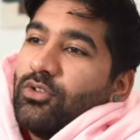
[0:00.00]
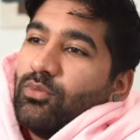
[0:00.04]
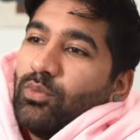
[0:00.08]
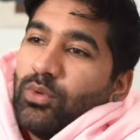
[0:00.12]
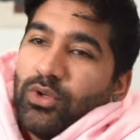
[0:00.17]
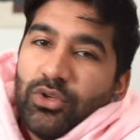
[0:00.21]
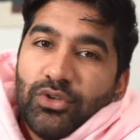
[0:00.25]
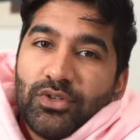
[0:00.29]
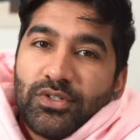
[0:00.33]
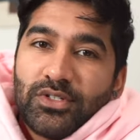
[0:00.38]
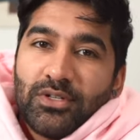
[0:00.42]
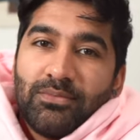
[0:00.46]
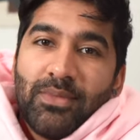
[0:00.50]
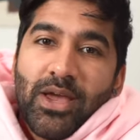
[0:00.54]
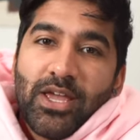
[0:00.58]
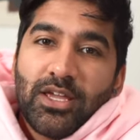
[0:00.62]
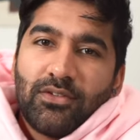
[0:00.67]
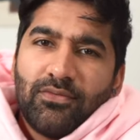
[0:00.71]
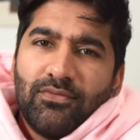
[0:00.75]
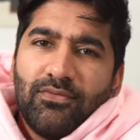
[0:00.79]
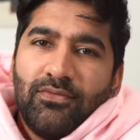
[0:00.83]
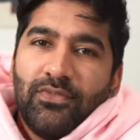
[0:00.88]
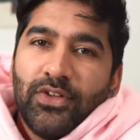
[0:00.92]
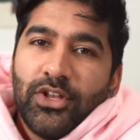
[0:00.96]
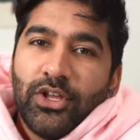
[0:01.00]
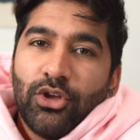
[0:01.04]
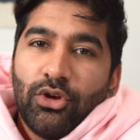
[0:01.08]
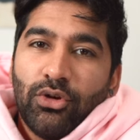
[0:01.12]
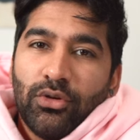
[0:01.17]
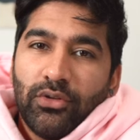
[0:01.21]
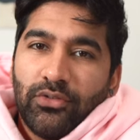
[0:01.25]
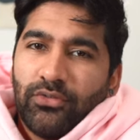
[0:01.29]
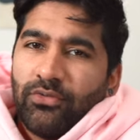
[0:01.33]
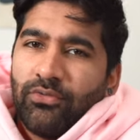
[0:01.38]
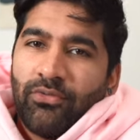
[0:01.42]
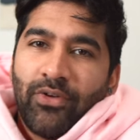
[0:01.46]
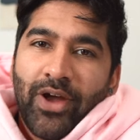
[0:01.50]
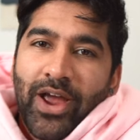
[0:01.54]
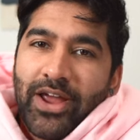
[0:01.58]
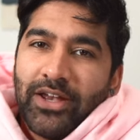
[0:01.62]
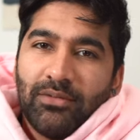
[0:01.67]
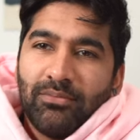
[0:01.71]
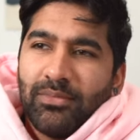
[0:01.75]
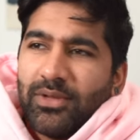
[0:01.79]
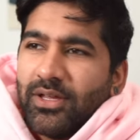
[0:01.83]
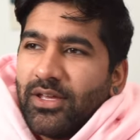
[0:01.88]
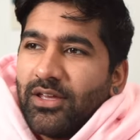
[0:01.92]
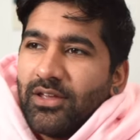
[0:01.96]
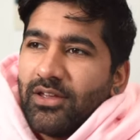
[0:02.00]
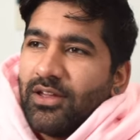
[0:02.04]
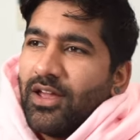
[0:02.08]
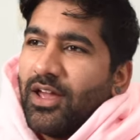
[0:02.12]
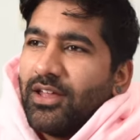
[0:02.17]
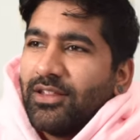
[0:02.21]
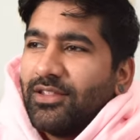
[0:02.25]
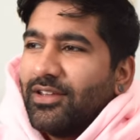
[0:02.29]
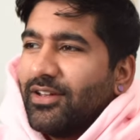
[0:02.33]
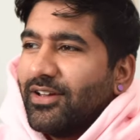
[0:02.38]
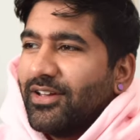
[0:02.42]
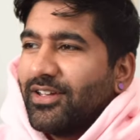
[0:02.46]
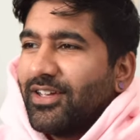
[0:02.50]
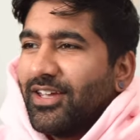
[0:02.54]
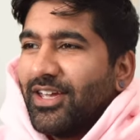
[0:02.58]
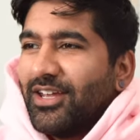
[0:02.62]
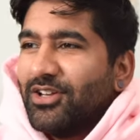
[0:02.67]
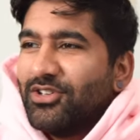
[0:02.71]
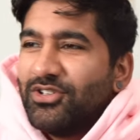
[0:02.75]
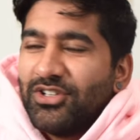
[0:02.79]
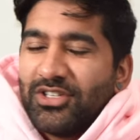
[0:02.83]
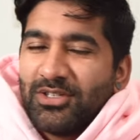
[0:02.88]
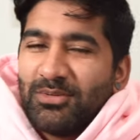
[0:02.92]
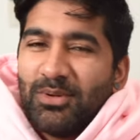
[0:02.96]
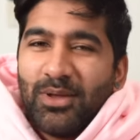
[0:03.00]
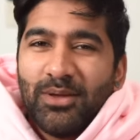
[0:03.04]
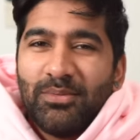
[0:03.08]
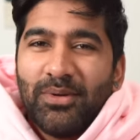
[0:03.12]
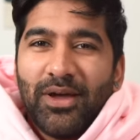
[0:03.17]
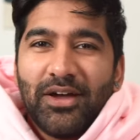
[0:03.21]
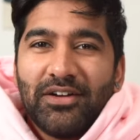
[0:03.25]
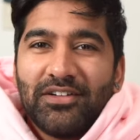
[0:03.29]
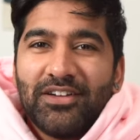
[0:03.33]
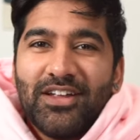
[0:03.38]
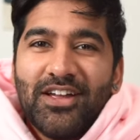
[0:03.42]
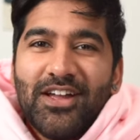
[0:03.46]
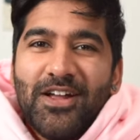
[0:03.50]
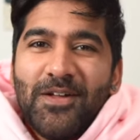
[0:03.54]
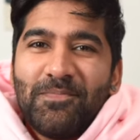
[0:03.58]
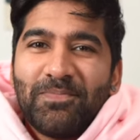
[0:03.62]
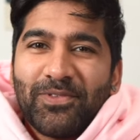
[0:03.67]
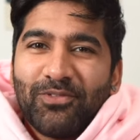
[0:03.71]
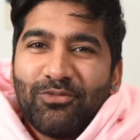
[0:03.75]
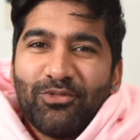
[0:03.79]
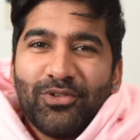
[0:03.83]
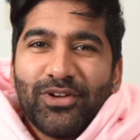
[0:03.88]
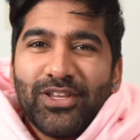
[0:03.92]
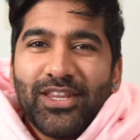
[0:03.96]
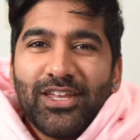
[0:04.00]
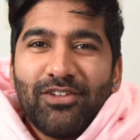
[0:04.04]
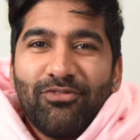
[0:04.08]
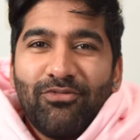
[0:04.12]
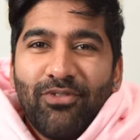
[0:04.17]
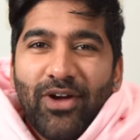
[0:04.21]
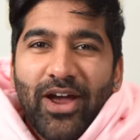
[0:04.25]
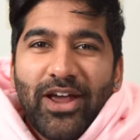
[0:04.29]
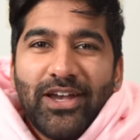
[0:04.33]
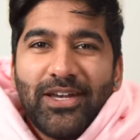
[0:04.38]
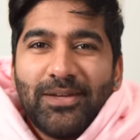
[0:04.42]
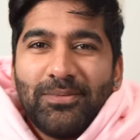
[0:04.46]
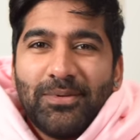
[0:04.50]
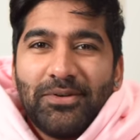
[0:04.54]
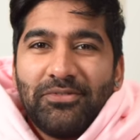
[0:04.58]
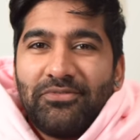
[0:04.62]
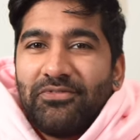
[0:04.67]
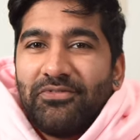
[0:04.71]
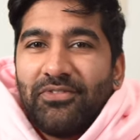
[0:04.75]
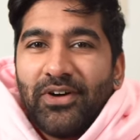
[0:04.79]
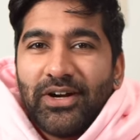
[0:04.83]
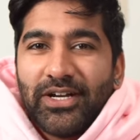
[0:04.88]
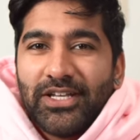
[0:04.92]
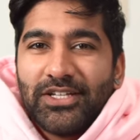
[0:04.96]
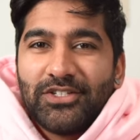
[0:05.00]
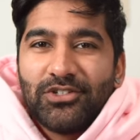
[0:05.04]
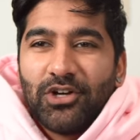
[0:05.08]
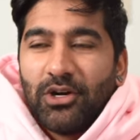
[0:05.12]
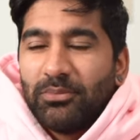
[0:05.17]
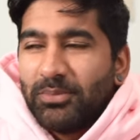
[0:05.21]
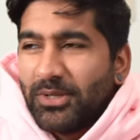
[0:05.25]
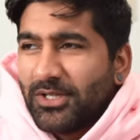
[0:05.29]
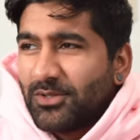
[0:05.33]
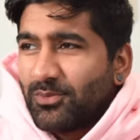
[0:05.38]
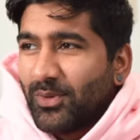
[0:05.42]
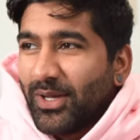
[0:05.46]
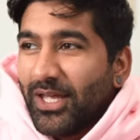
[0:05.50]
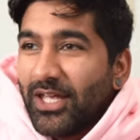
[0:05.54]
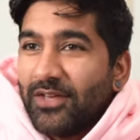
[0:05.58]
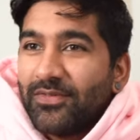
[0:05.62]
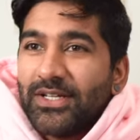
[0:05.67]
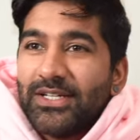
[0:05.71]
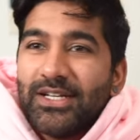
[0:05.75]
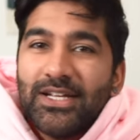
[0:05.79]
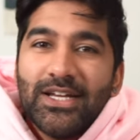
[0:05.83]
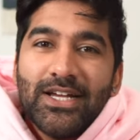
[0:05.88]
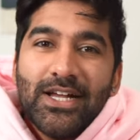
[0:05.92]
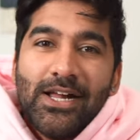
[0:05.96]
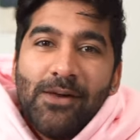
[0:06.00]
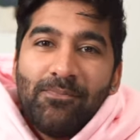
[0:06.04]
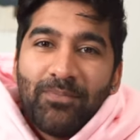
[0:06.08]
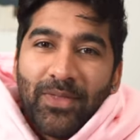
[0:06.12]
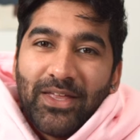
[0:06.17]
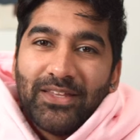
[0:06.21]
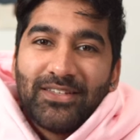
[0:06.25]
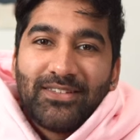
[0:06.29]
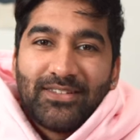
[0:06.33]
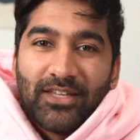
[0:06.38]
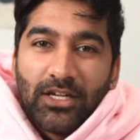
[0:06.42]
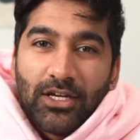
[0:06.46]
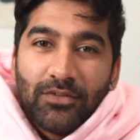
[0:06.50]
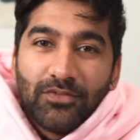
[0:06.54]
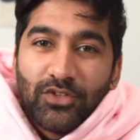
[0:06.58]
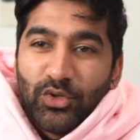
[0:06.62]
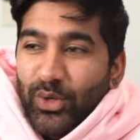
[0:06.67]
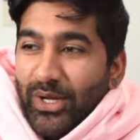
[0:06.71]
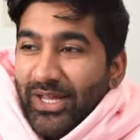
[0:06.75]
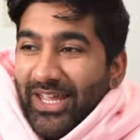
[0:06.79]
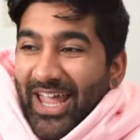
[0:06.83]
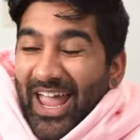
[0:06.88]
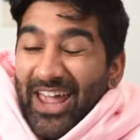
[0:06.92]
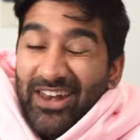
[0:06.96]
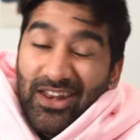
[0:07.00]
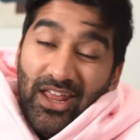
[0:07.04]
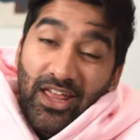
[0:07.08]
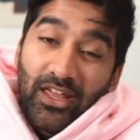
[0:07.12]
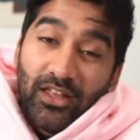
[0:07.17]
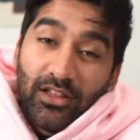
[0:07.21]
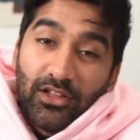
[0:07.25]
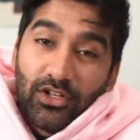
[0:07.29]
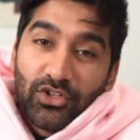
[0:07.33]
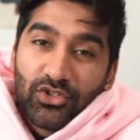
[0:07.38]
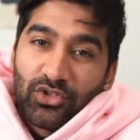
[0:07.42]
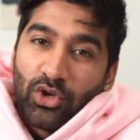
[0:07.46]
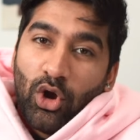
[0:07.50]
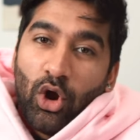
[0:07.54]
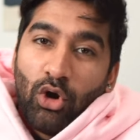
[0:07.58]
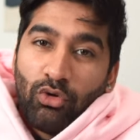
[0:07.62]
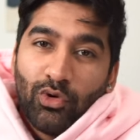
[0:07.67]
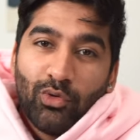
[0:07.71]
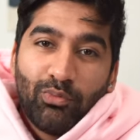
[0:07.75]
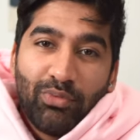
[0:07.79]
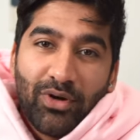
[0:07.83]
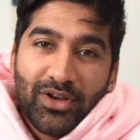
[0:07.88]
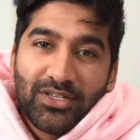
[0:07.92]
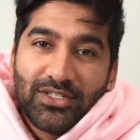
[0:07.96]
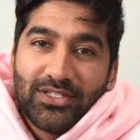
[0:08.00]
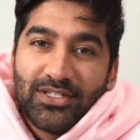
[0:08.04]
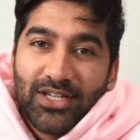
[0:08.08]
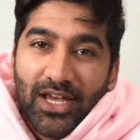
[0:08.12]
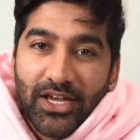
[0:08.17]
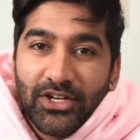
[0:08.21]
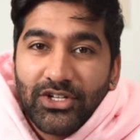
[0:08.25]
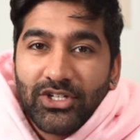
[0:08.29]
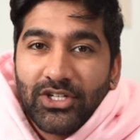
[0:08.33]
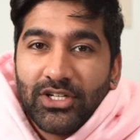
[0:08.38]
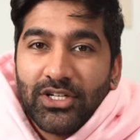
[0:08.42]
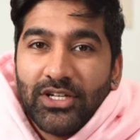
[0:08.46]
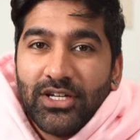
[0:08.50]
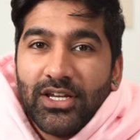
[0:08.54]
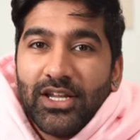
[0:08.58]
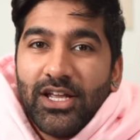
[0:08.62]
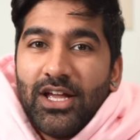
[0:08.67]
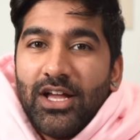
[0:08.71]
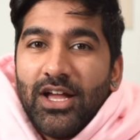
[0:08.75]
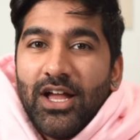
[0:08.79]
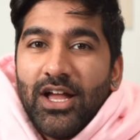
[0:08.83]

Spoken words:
we used to make videos randomly, and like, it'd just be about really random and funny topics. We even, instead of doing an English oral presentation